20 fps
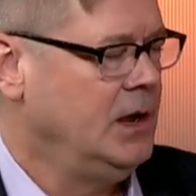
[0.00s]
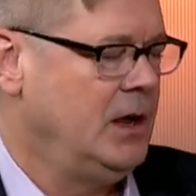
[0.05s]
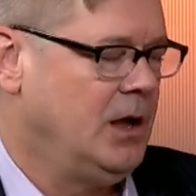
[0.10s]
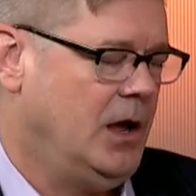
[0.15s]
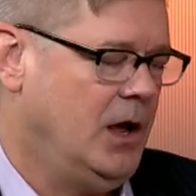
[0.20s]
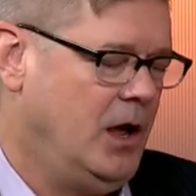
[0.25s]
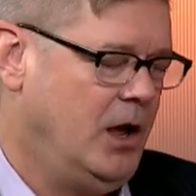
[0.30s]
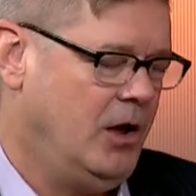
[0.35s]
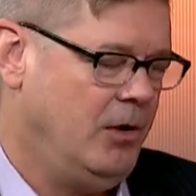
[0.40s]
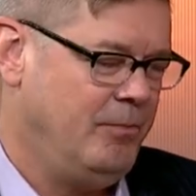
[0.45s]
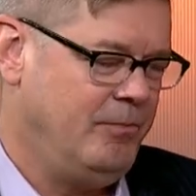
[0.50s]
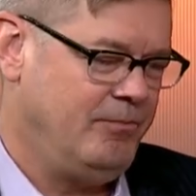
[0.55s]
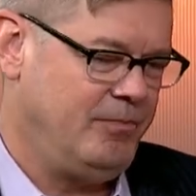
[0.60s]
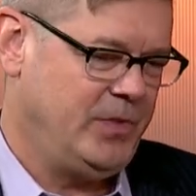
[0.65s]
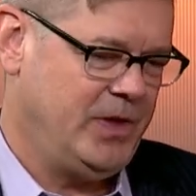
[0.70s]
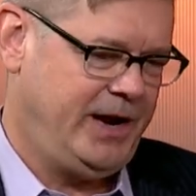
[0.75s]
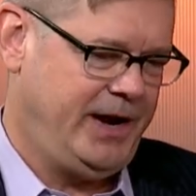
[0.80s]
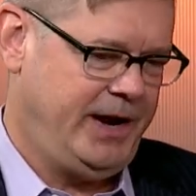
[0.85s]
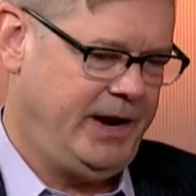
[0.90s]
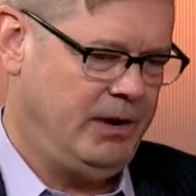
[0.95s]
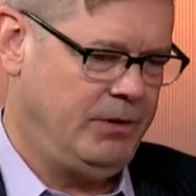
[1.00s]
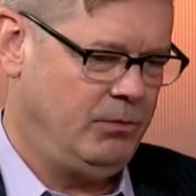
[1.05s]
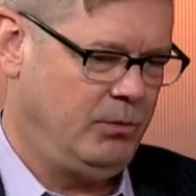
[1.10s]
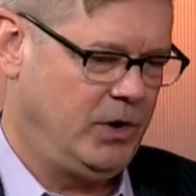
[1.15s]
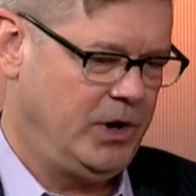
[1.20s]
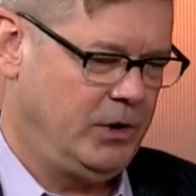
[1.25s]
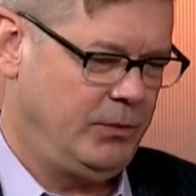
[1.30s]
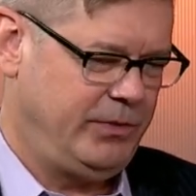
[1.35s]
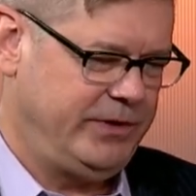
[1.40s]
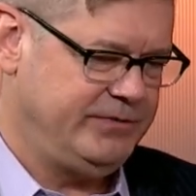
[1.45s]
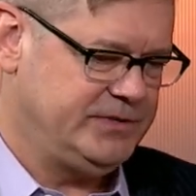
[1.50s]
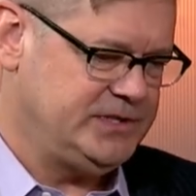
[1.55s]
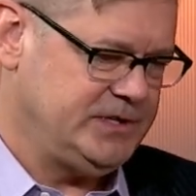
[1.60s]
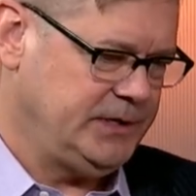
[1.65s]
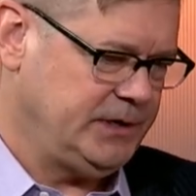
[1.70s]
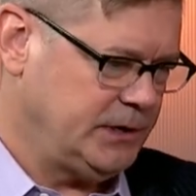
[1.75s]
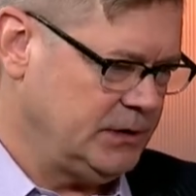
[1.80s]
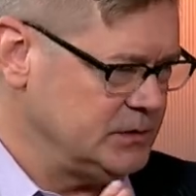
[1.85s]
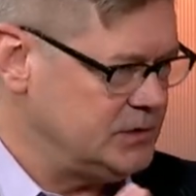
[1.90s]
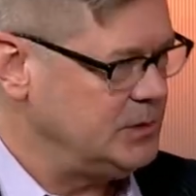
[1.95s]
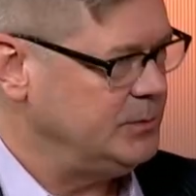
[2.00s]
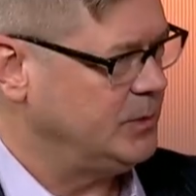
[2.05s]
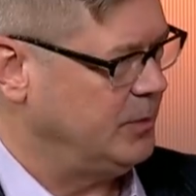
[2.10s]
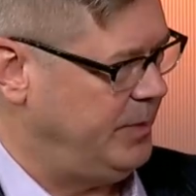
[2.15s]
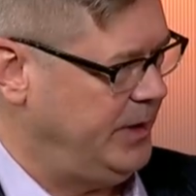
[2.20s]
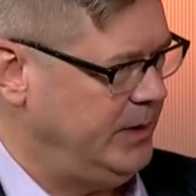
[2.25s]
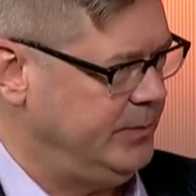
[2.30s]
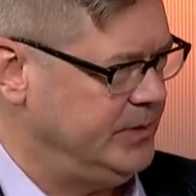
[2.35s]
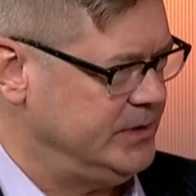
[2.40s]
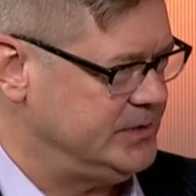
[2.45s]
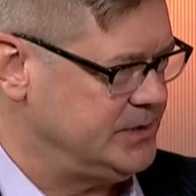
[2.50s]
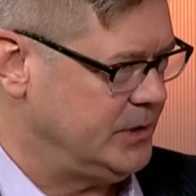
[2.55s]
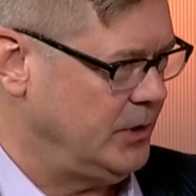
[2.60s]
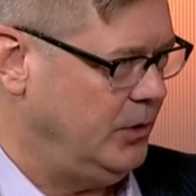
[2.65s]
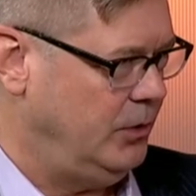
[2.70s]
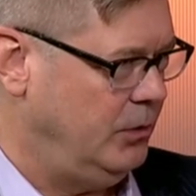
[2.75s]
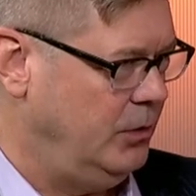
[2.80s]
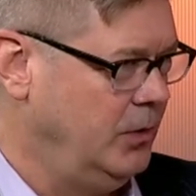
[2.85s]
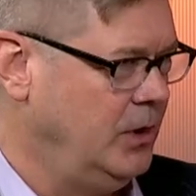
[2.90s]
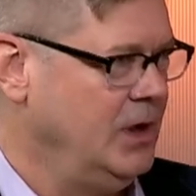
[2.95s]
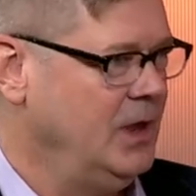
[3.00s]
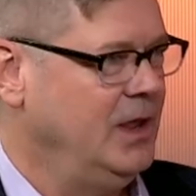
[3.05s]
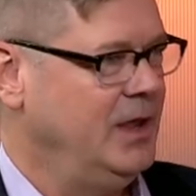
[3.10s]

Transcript: Mm. Um, and where we've seen consumer payments go,